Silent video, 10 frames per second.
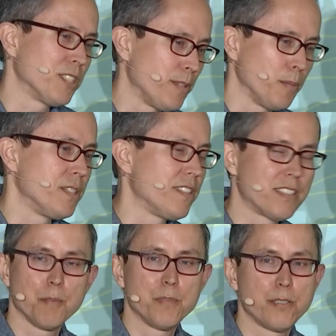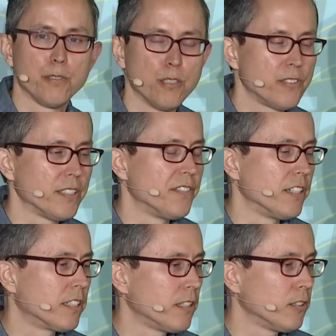small business comes through hopefully
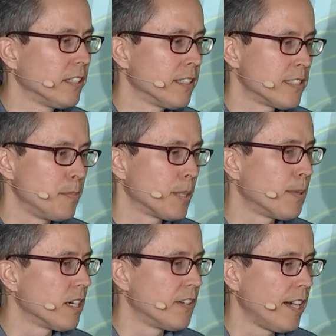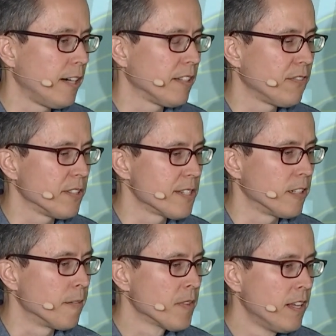very clearly. It's a big part of our hiring filter.